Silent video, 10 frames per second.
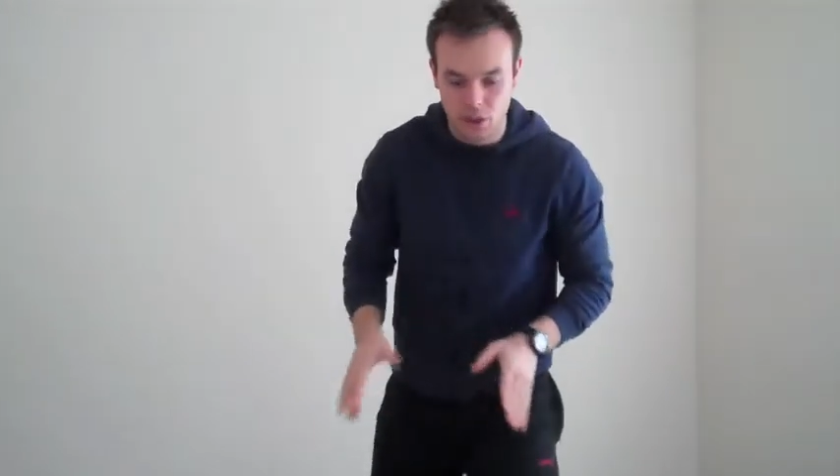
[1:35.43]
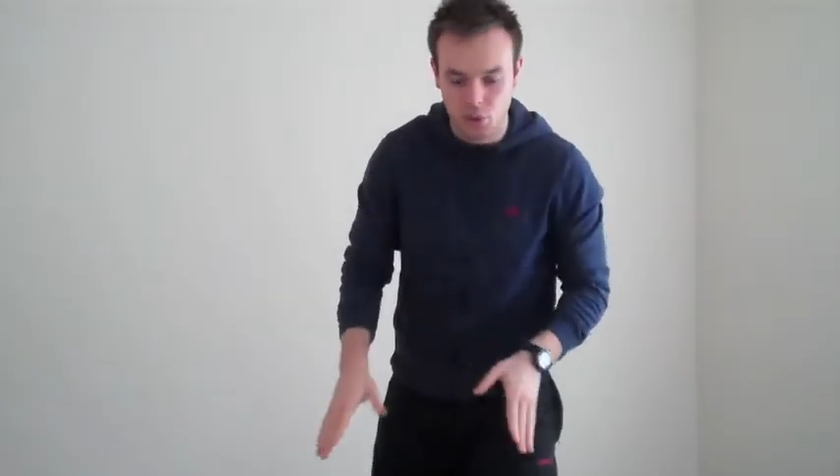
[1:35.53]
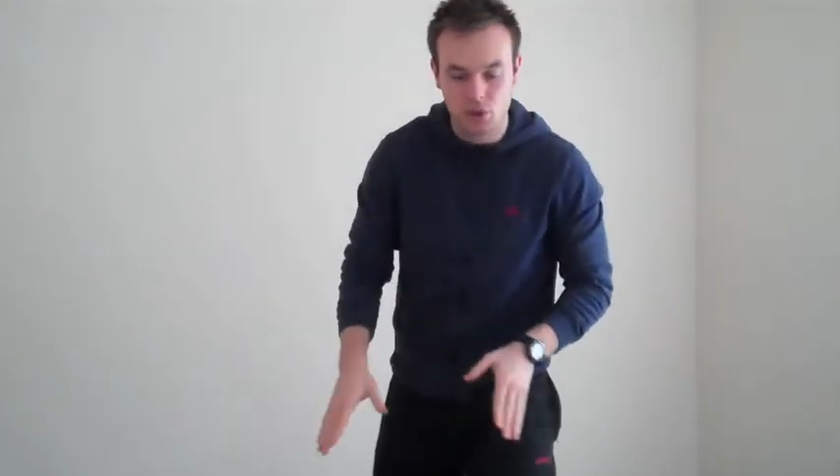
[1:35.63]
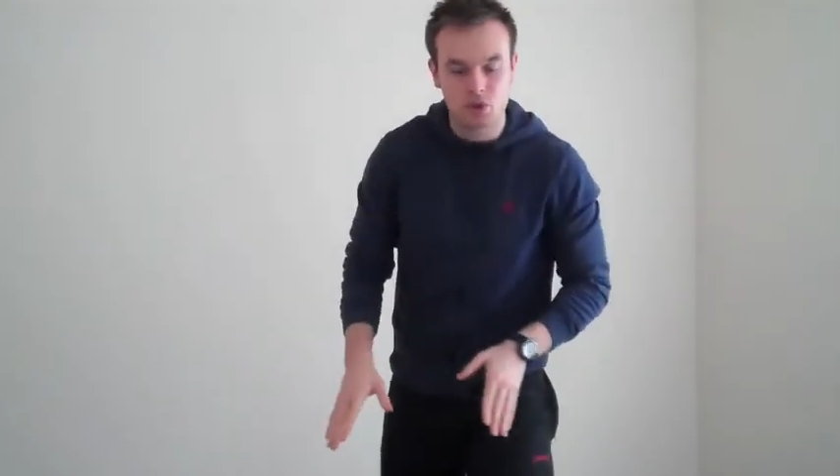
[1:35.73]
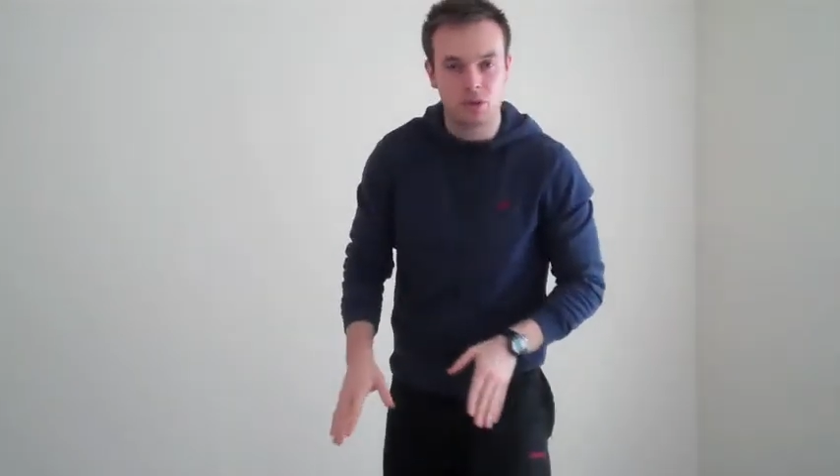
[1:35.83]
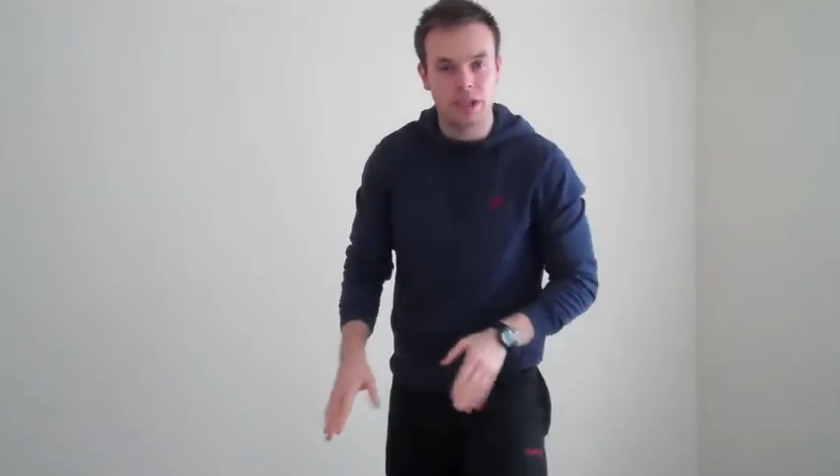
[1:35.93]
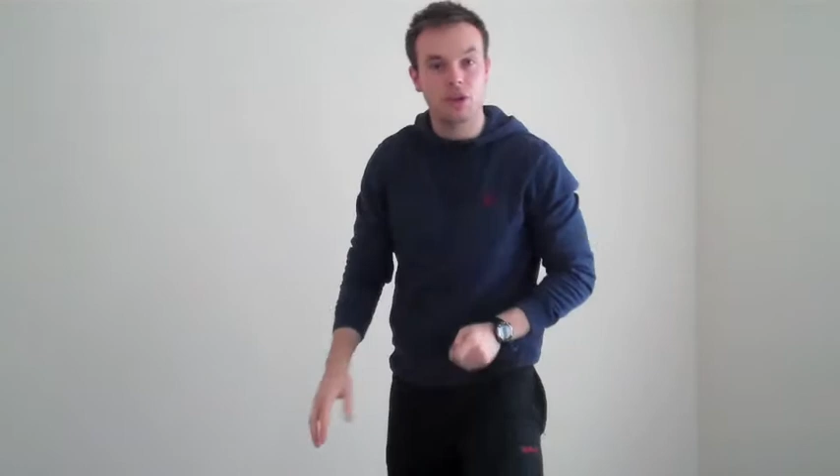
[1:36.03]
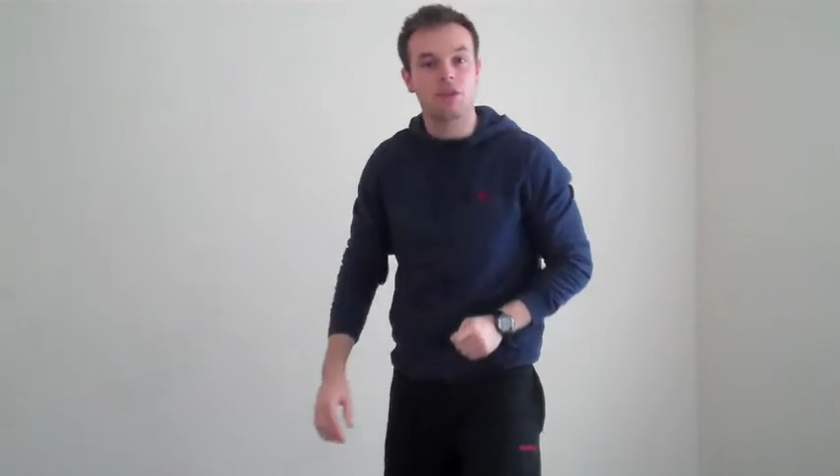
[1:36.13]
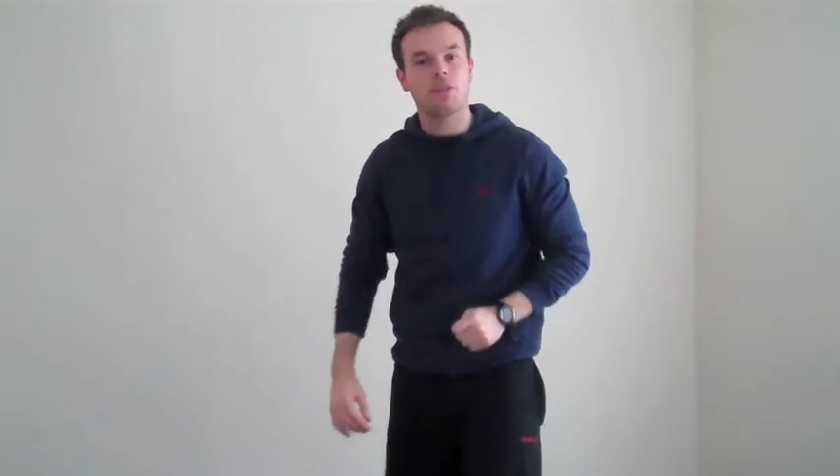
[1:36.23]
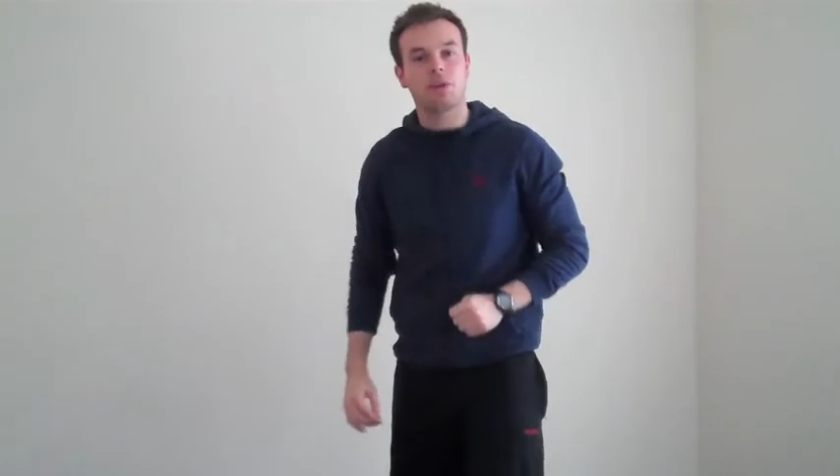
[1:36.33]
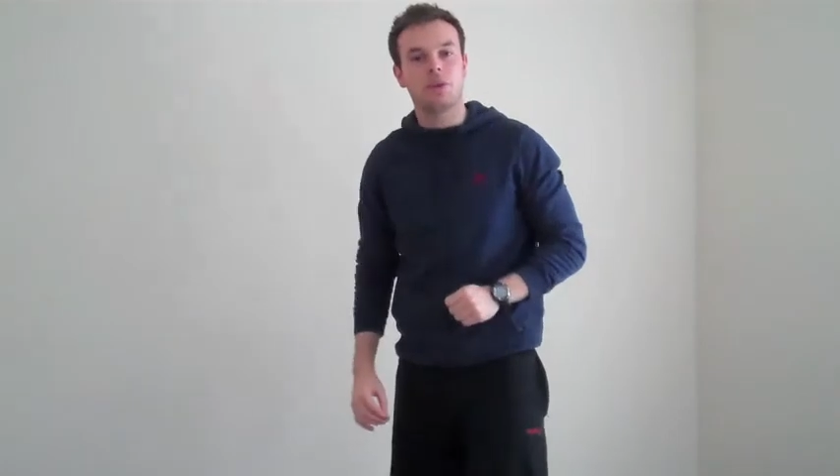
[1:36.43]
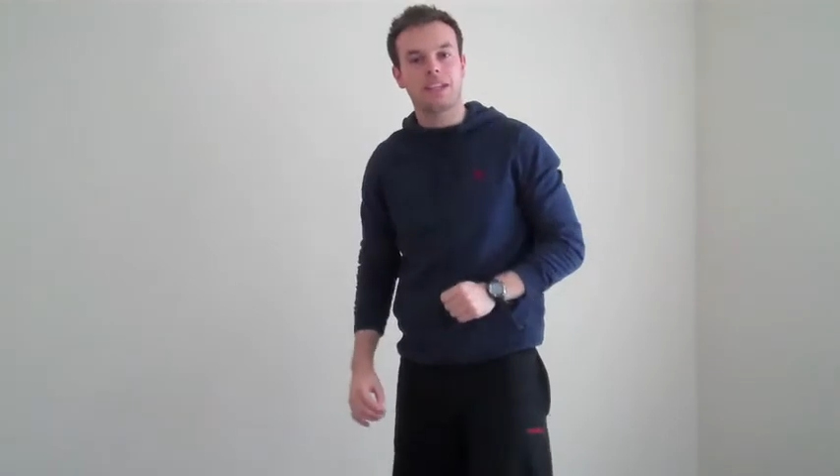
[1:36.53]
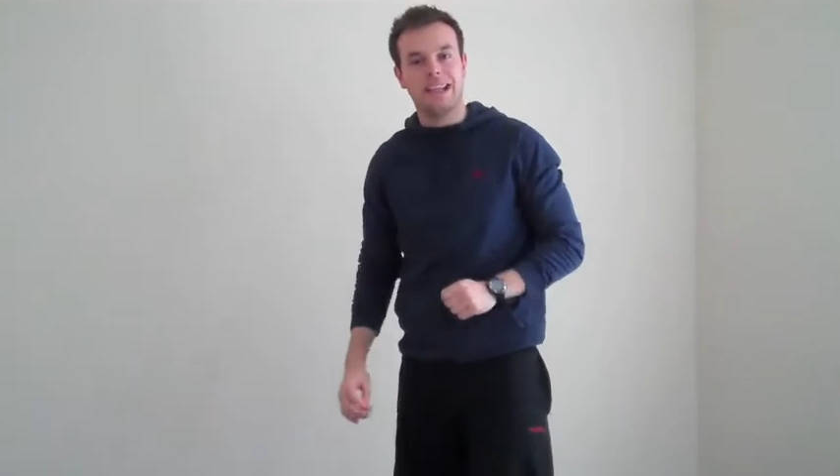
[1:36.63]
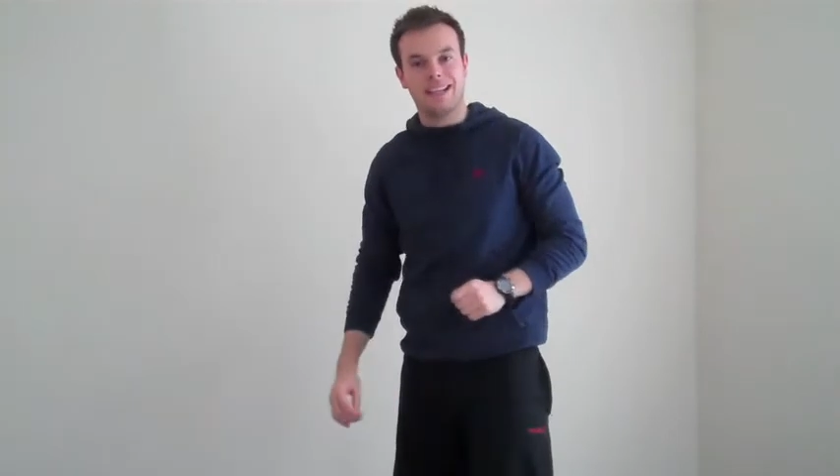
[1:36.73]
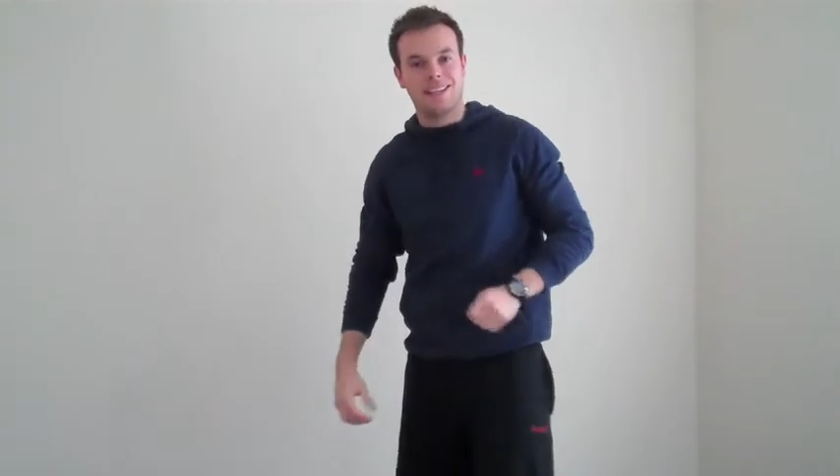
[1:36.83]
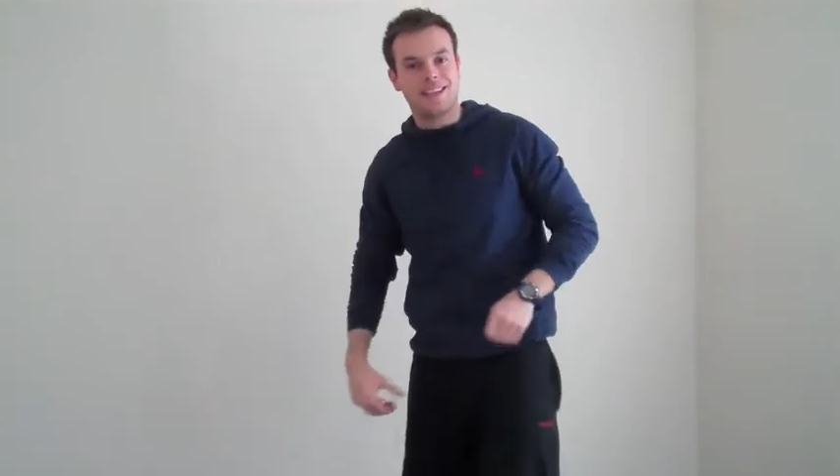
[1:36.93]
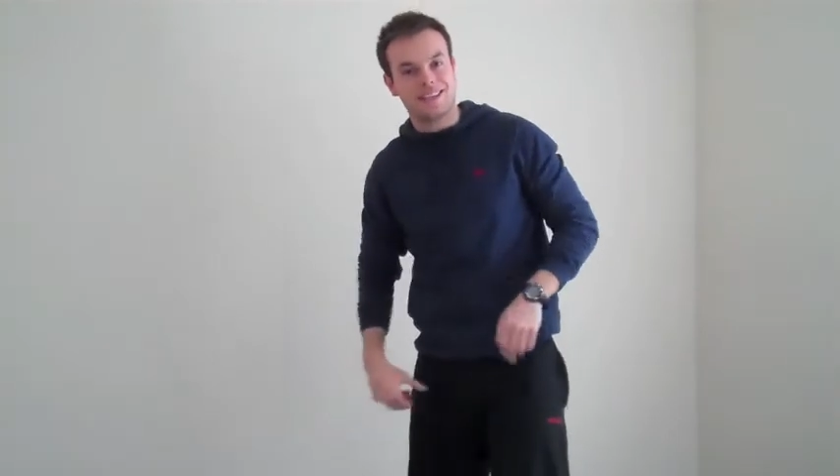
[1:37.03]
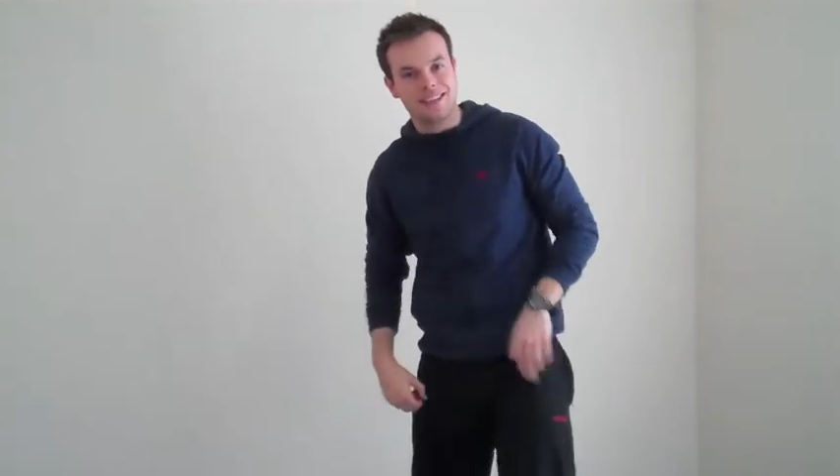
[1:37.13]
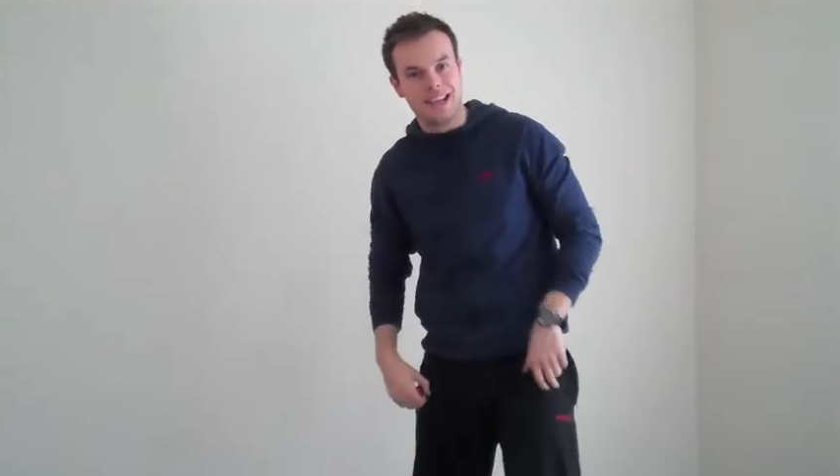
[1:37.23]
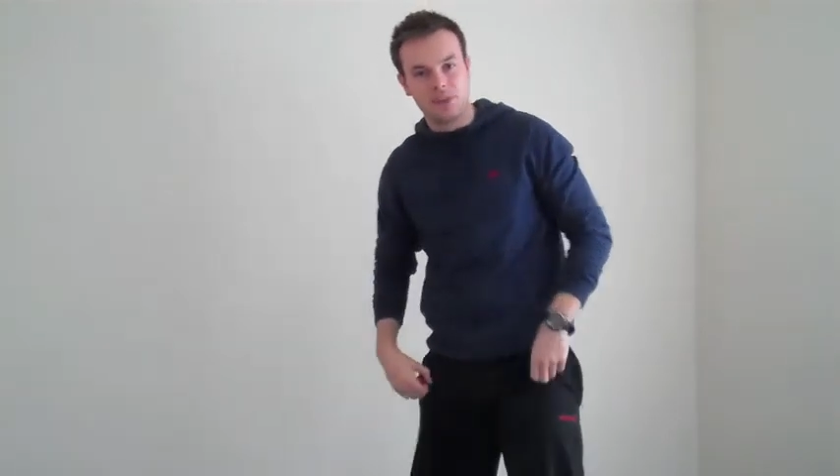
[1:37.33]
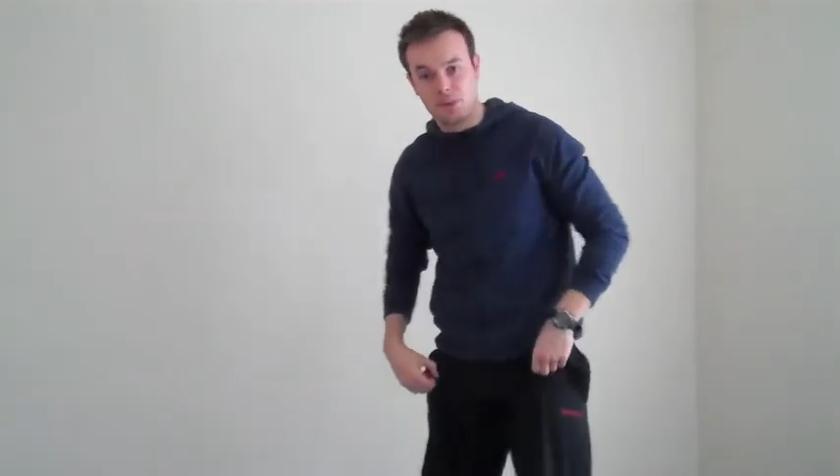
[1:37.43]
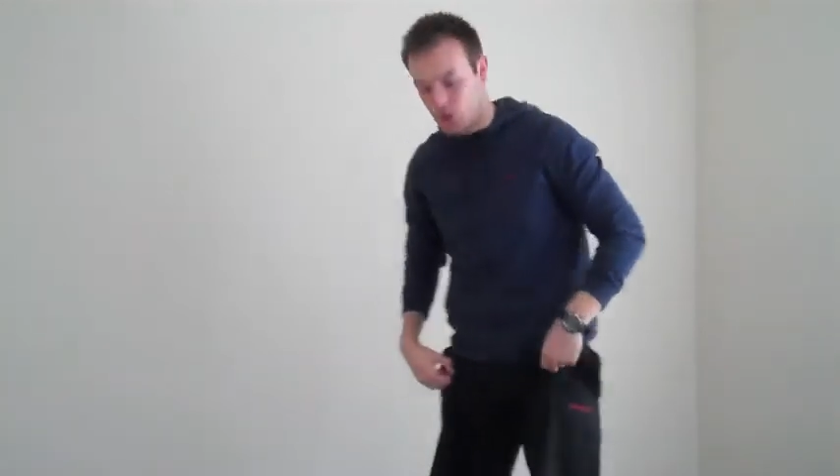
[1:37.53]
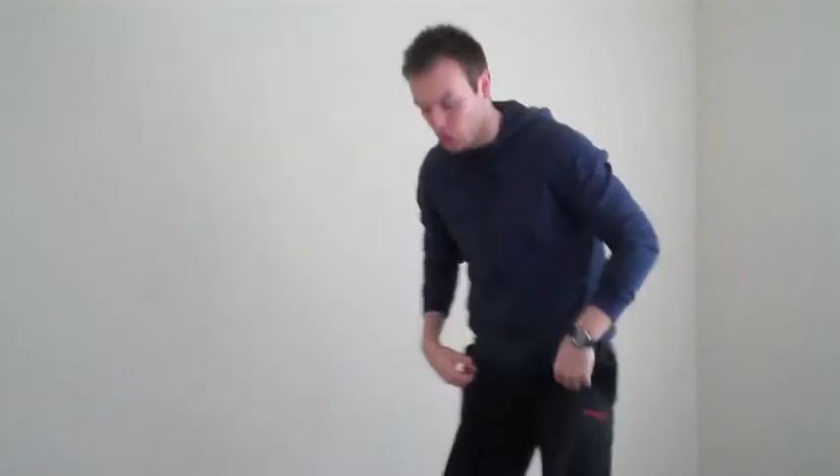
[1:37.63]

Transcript: you go straight on the floor of the next exercise, which is